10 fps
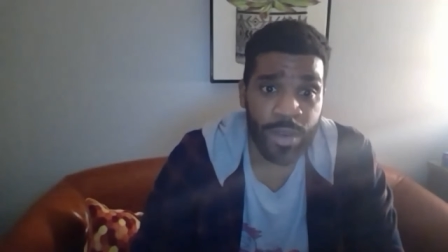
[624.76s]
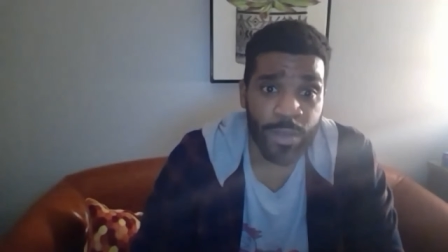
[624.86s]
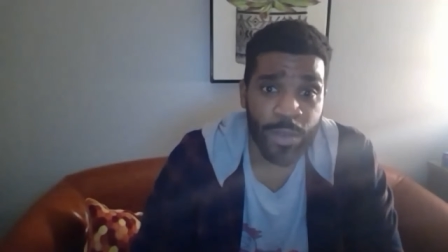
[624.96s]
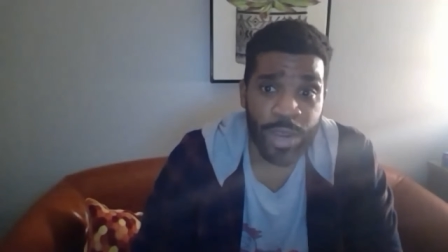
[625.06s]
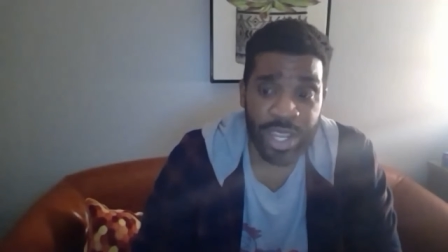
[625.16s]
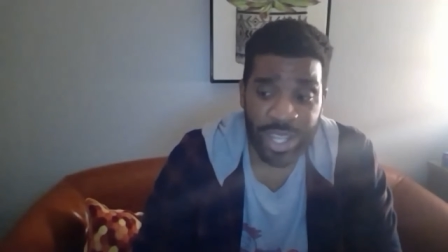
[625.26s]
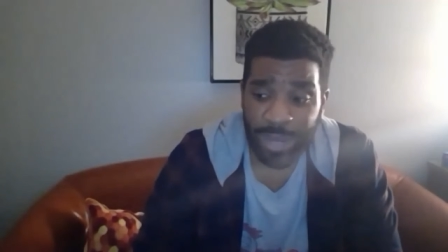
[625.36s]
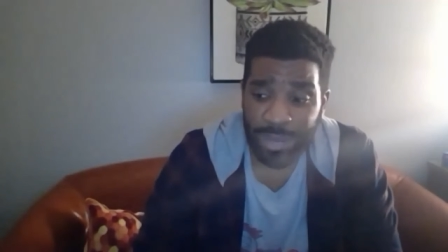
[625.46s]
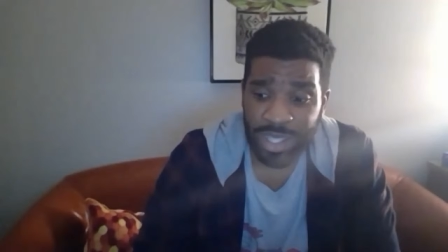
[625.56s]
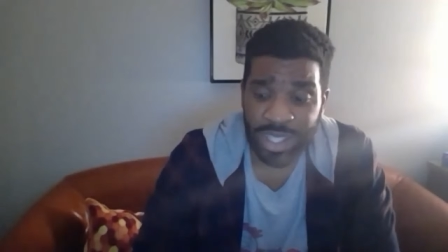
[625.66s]
When it
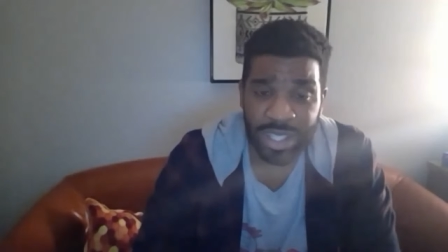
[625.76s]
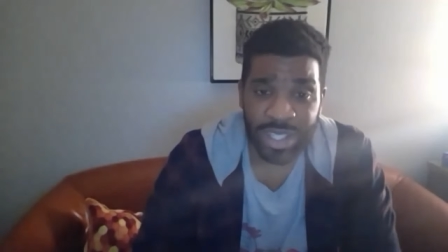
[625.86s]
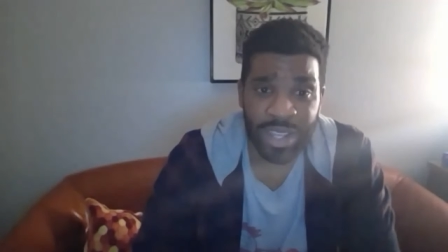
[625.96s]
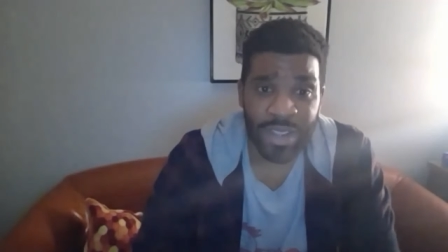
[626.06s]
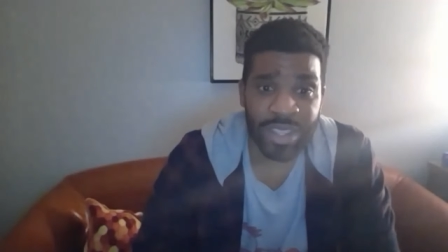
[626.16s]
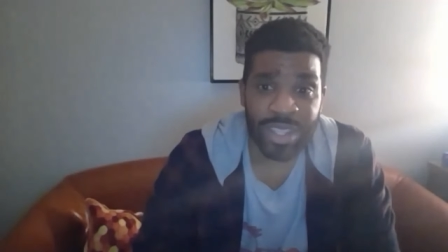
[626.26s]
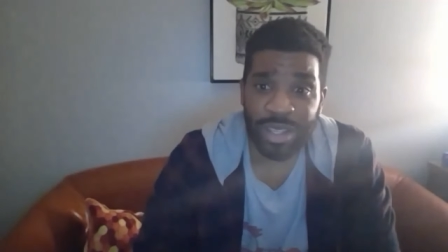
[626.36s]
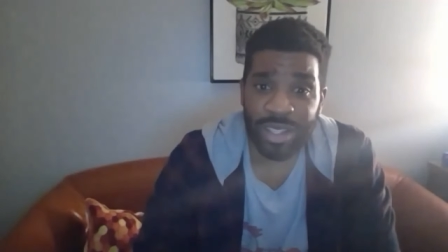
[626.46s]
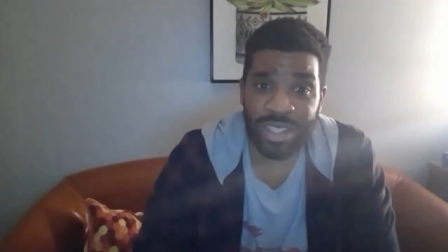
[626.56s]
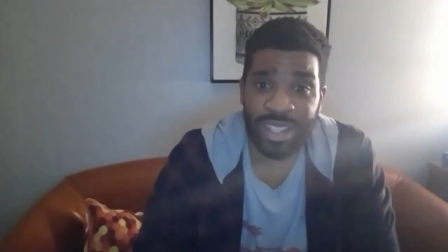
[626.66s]
comes to
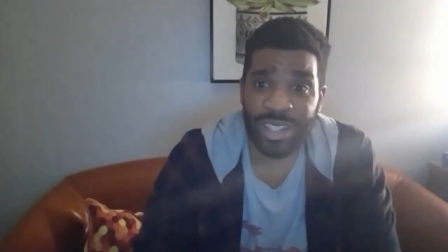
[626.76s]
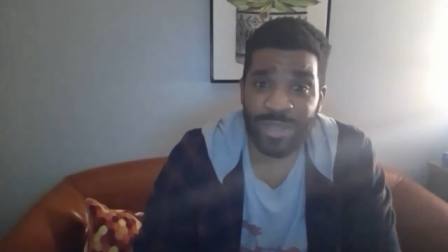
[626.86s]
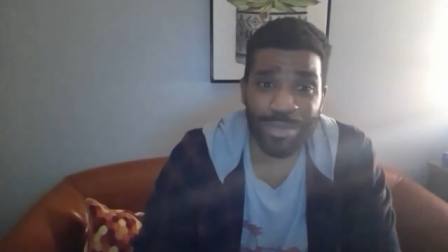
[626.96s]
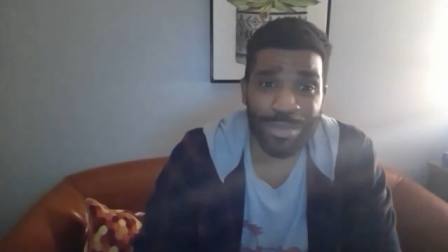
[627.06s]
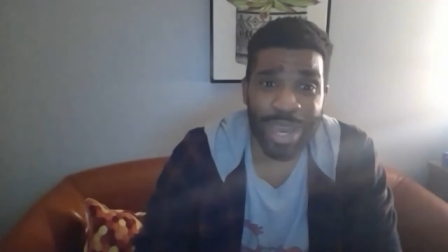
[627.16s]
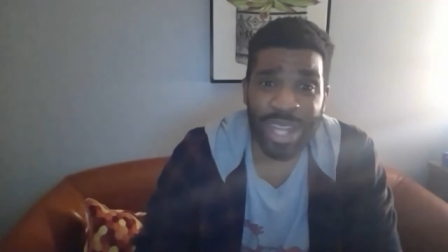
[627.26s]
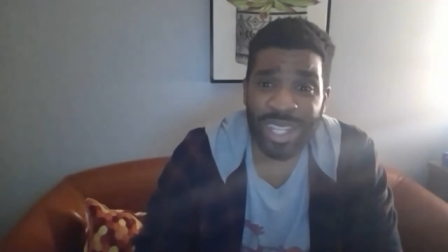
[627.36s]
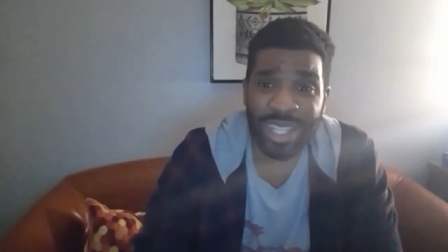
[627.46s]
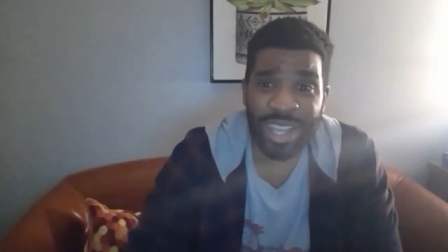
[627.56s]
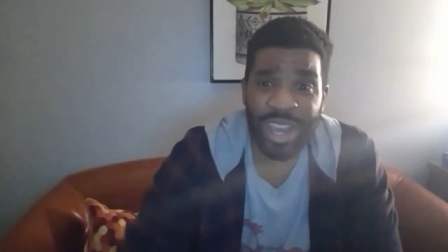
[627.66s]
the
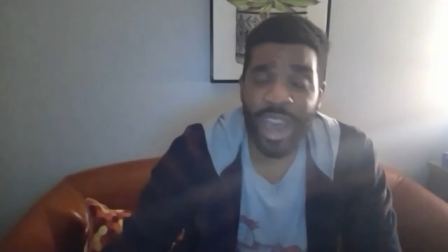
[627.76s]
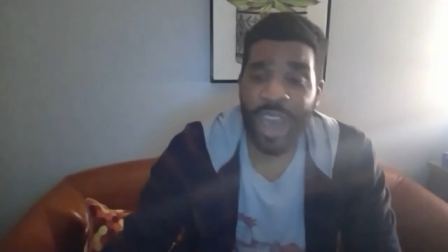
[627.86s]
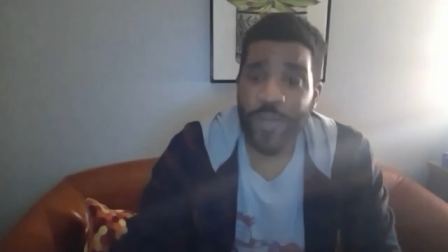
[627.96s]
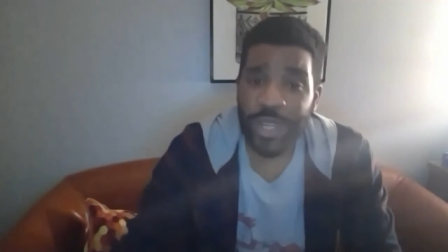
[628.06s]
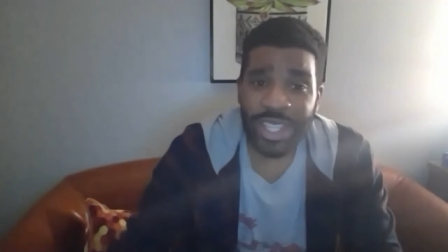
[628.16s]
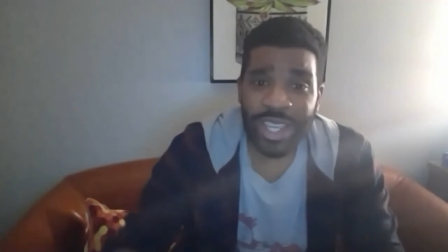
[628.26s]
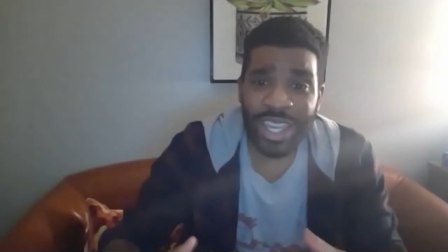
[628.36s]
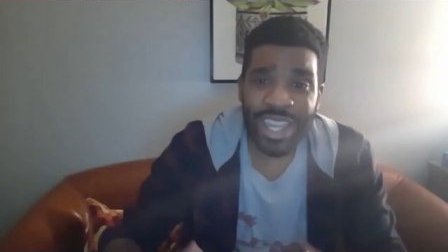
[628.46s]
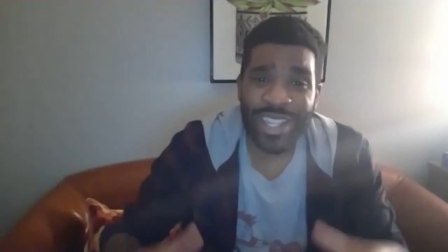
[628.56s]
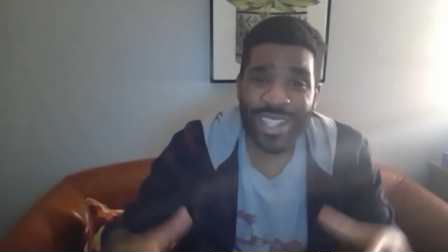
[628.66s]
melodies, everything
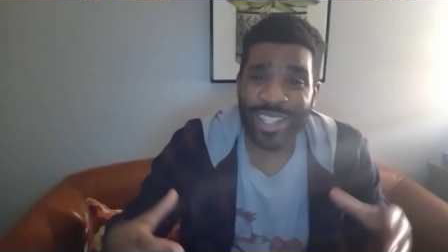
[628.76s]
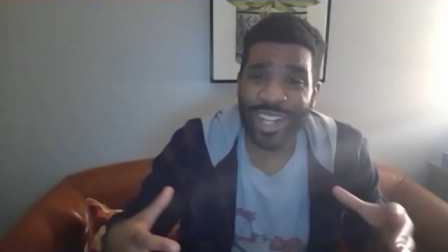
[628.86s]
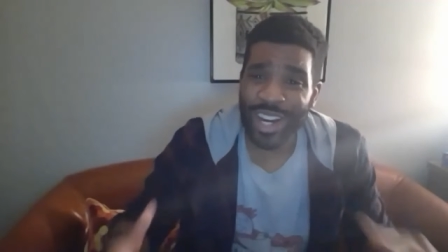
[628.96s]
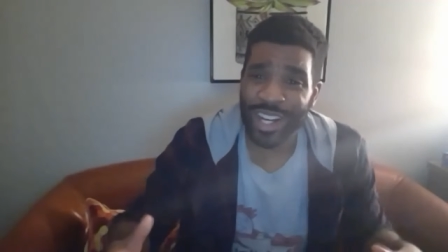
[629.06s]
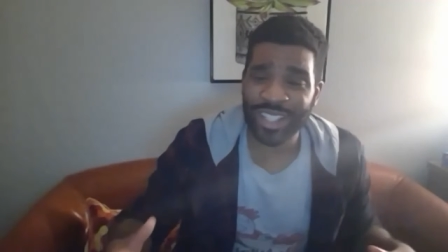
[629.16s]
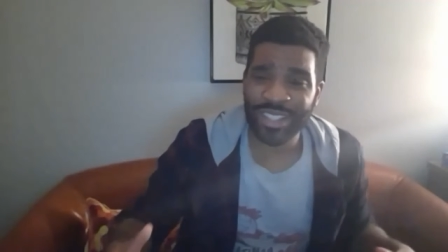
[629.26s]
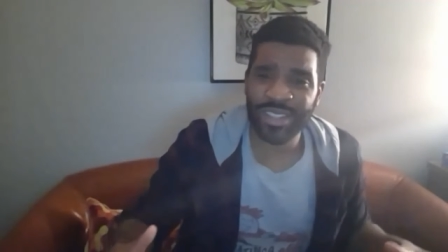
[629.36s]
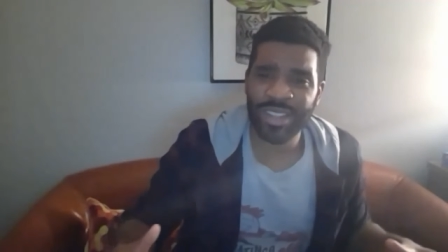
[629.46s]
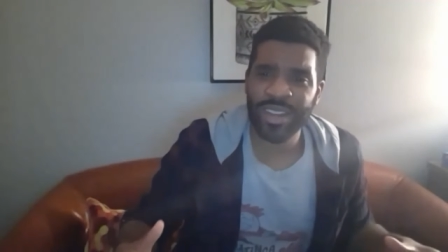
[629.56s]
he does